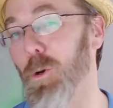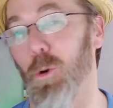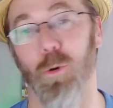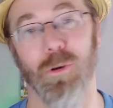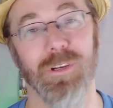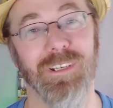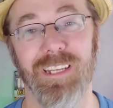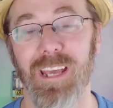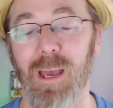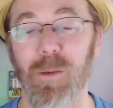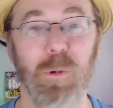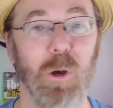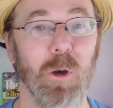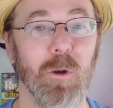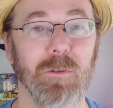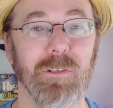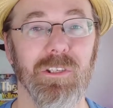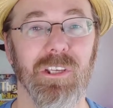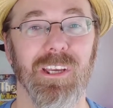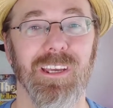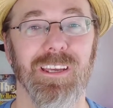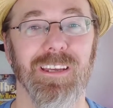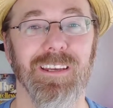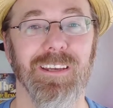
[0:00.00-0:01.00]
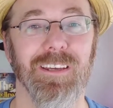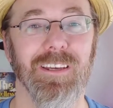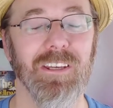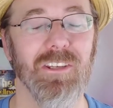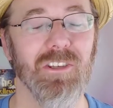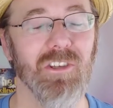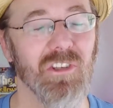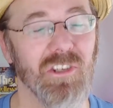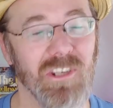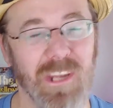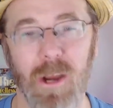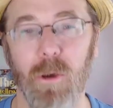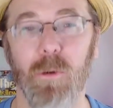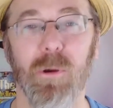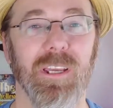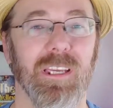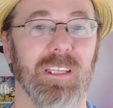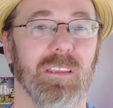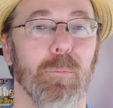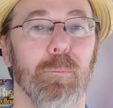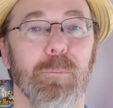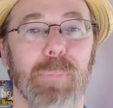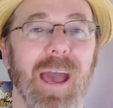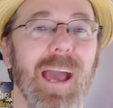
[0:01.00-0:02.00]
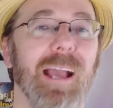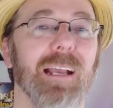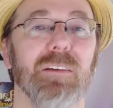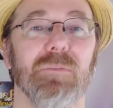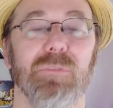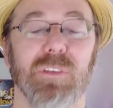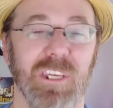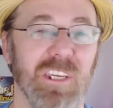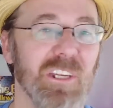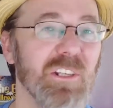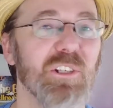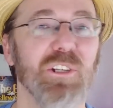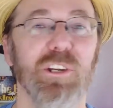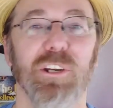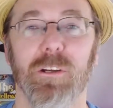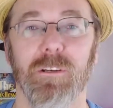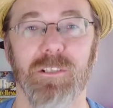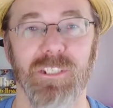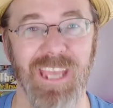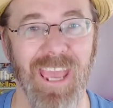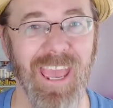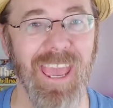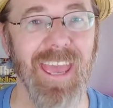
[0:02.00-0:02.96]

or demos is staring at the back of the engineer's